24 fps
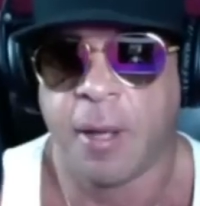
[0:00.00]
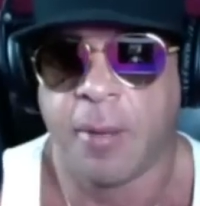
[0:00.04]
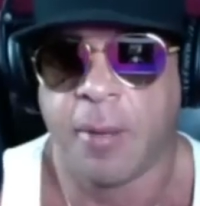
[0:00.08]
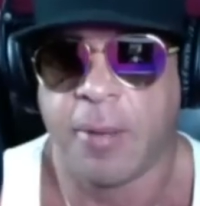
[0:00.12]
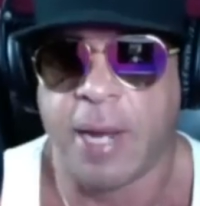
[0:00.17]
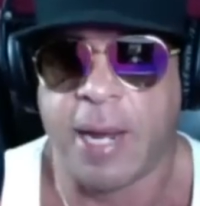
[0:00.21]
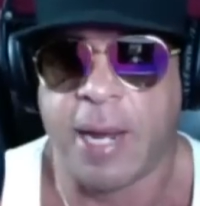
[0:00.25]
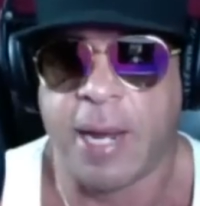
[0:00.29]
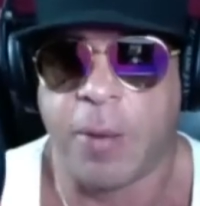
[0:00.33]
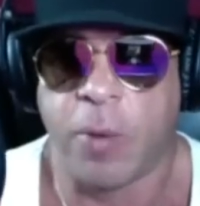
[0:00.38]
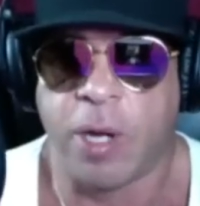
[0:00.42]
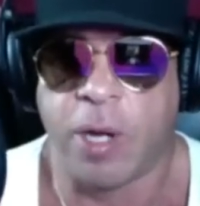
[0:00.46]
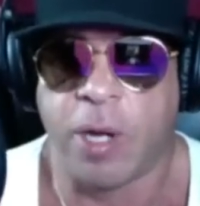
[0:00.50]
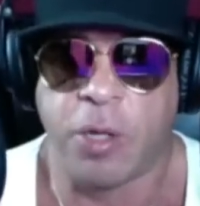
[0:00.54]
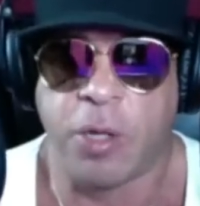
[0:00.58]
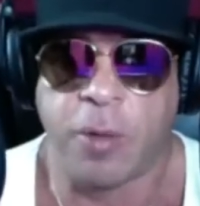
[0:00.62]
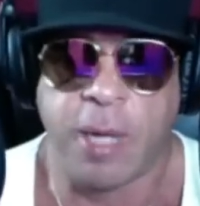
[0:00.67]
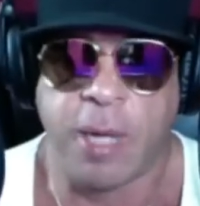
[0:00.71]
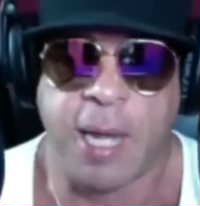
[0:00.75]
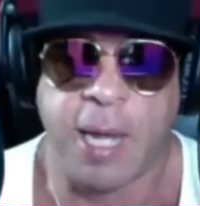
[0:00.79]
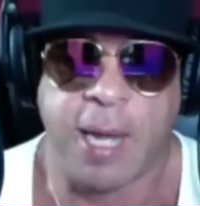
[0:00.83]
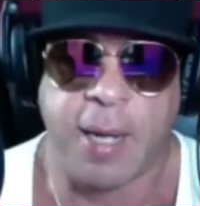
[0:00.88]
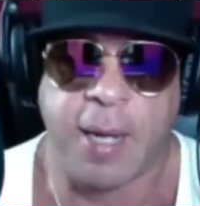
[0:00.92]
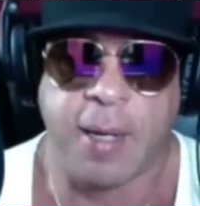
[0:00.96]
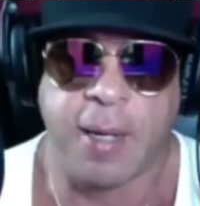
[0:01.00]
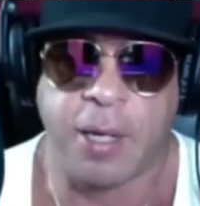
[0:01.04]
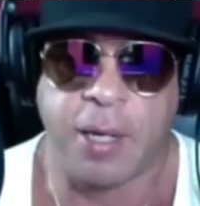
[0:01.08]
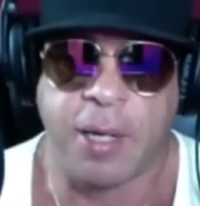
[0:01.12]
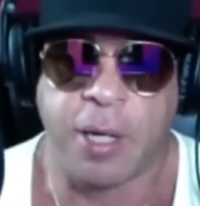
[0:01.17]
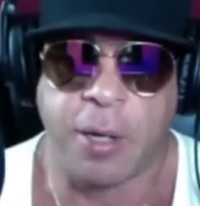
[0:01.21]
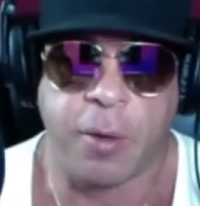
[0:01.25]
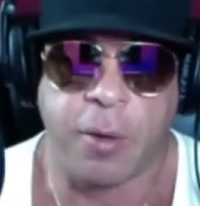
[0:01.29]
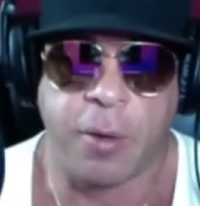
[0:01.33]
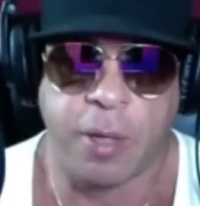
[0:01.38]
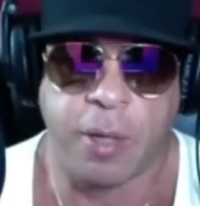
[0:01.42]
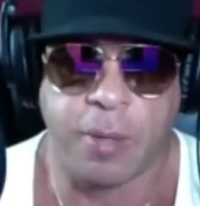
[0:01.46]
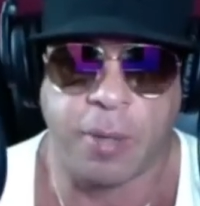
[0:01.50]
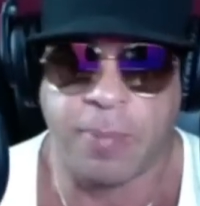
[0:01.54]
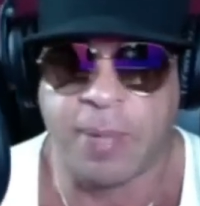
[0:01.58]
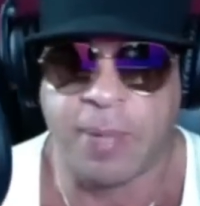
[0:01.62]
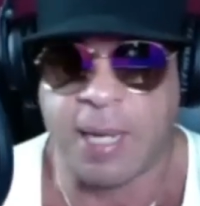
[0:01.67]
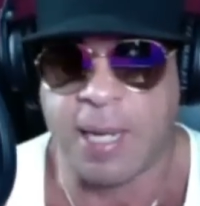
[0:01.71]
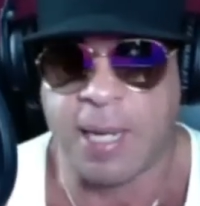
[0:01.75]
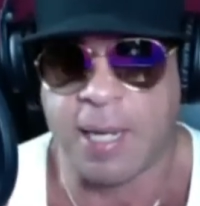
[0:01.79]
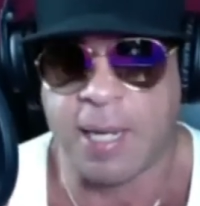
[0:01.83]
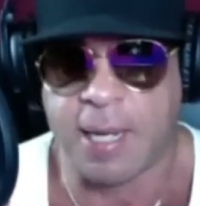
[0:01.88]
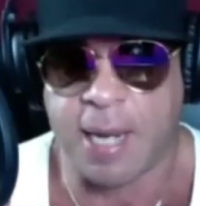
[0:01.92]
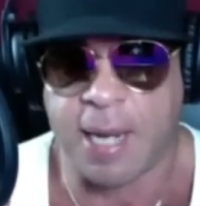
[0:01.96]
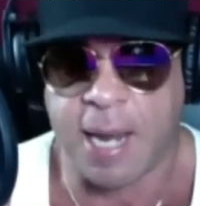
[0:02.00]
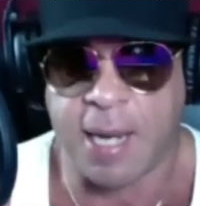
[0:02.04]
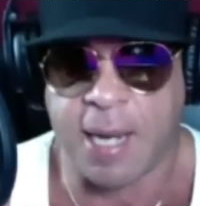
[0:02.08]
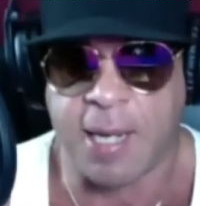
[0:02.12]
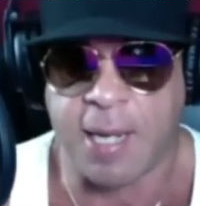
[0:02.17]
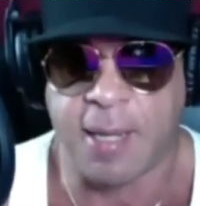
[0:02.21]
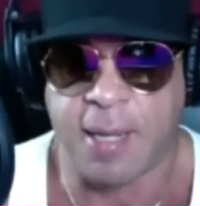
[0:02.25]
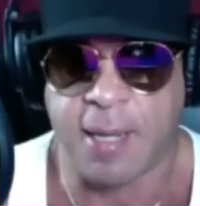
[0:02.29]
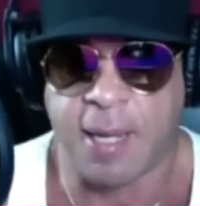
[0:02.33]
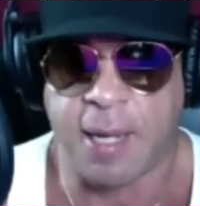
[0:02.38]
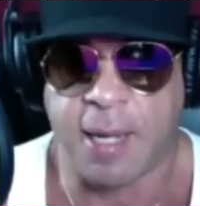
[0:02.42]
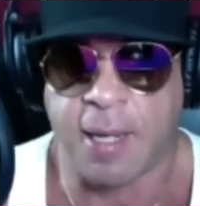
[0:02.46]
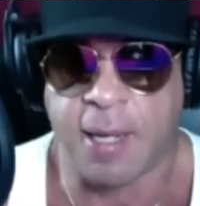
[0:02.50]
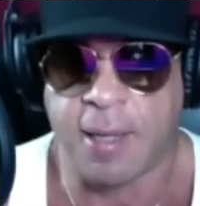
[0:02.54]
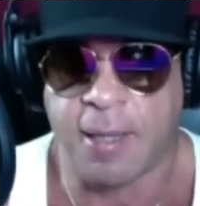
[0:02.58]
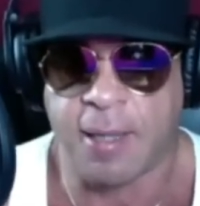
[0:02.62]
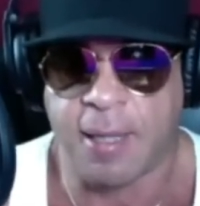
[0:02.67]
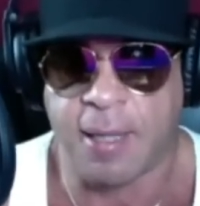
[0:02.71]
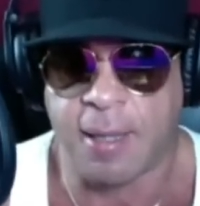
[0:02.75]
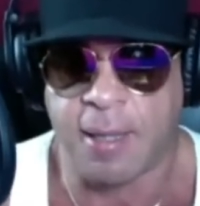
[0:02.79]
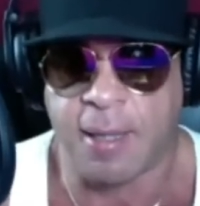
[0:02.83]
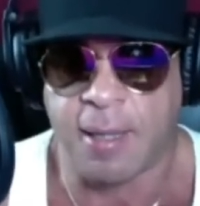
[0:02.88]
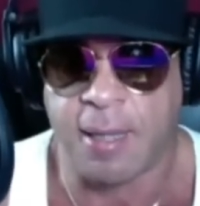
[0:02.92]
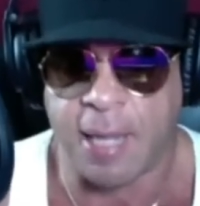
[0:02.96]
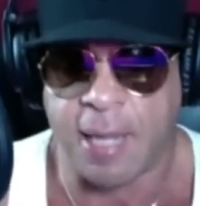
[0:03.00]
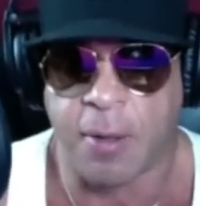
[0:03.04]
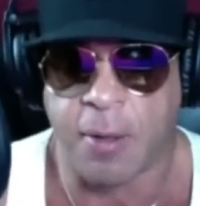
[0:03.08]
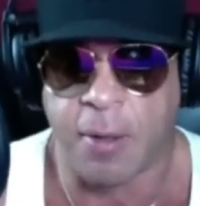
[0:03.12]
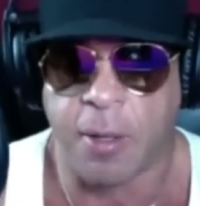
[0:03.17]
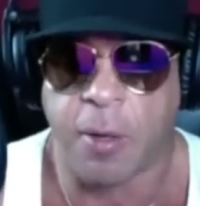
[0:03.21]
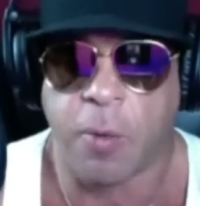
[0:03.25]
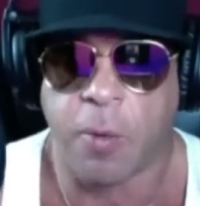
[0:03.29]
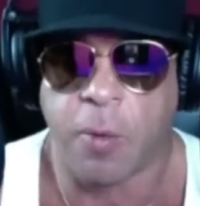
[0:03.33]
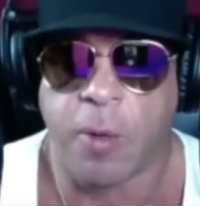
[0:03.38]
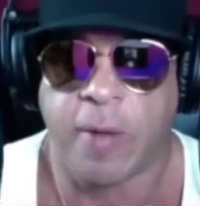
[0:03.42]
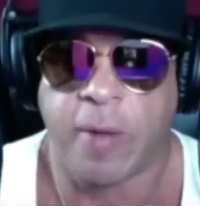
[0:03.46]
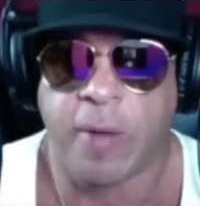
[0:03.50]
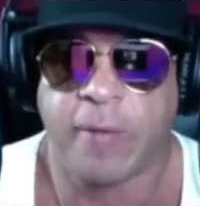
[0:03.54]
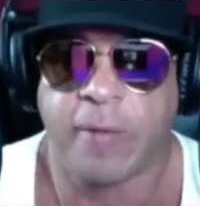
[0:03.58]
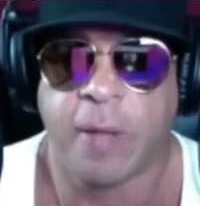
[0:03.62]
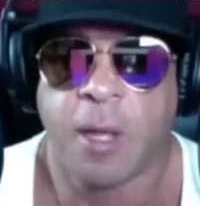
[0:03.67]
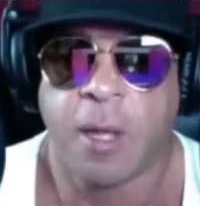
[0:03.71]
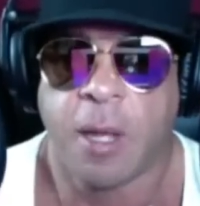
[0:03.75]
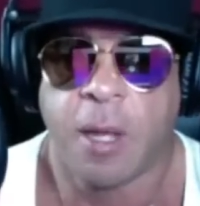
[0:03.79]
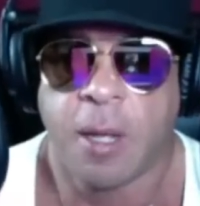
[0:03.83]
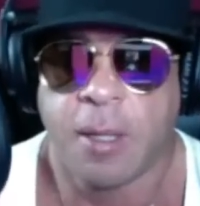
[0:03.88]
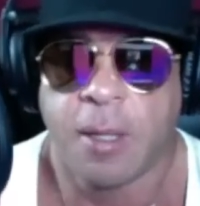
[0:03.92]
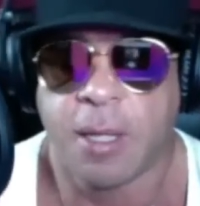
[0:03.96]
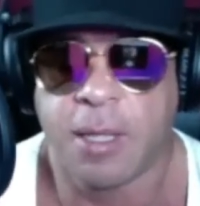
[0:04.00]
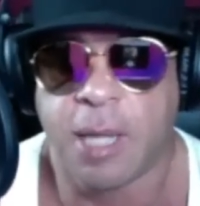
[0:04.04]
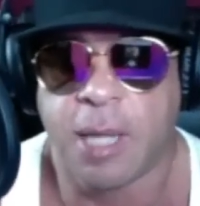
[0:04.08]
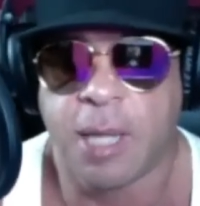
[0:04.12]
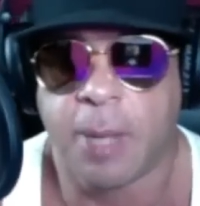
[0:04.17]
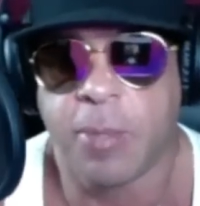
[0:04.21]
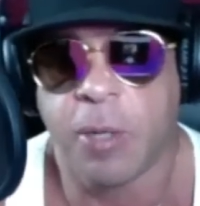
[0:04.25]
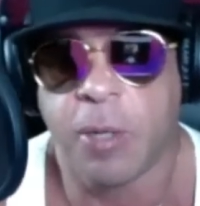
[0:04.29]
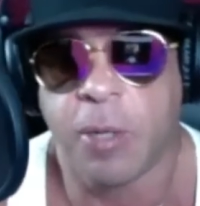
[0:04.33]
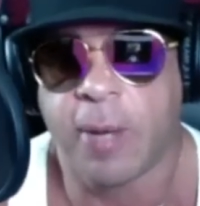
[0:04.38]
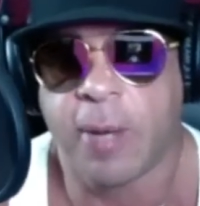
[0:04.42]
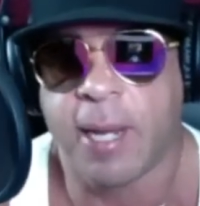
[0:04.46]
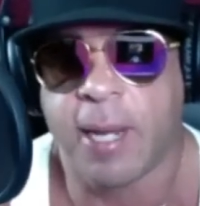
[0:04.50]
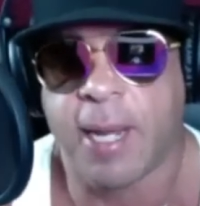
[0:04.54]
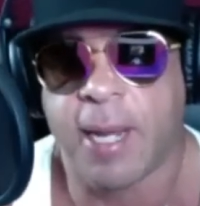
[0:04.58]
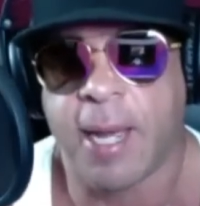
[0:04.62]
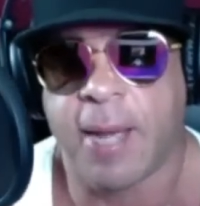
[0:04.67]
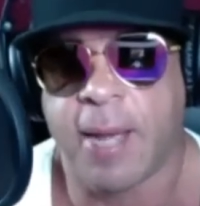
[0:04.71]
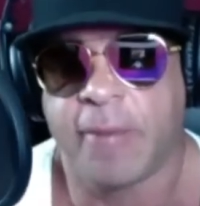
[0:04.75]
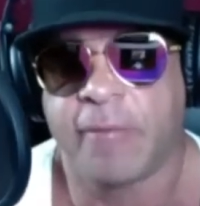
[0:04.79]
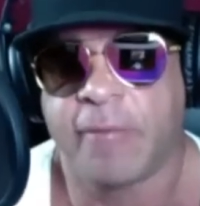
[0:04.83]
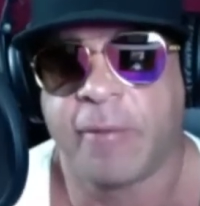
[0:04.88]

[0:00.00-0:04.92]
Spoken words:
ban where you can't, you know, compete in anything dealing with the WAF.